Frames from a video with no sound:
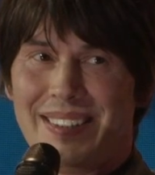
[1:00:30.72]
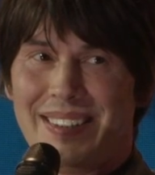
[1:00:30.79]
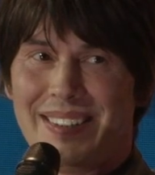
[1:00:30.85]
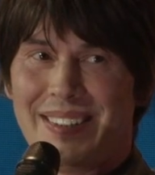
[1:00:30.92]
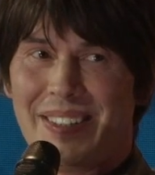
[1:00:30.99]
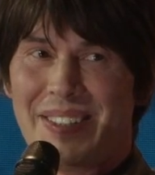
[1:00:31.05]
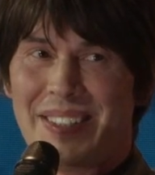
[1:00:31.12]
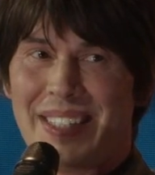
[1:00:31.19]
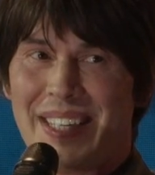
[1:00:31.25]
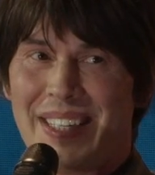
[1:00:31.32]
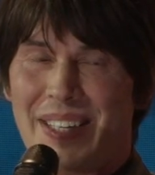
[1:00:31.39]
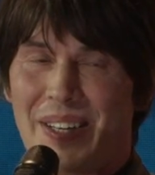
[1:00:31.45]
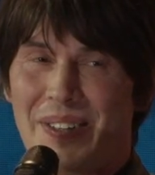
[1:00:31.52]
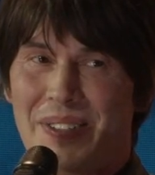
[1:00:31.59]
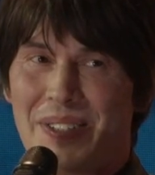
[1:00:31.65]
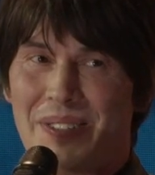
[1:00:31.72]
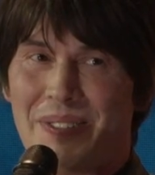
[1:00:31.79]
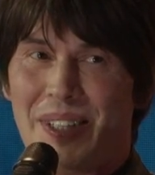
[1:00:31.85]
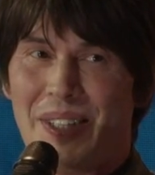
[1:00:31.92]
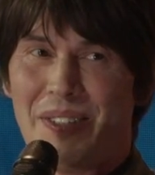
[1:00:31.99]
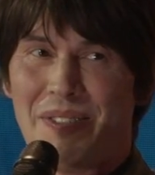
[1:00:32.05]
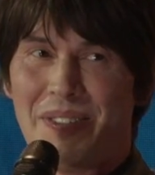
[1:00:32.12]
So you're saying, no, just
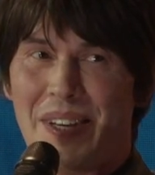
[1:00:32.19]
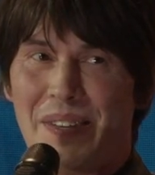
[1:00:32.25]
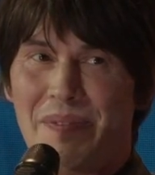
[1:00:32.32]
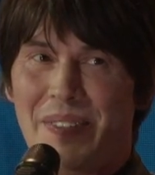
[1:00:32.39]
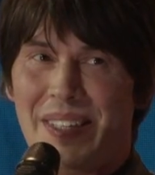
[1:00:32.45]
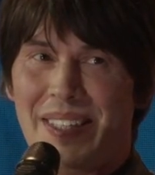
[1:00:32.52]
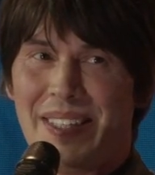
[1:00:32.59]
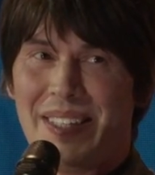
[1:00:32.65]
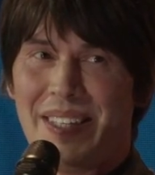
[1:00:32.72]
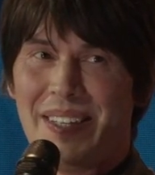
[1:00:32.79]
follow Feynman and you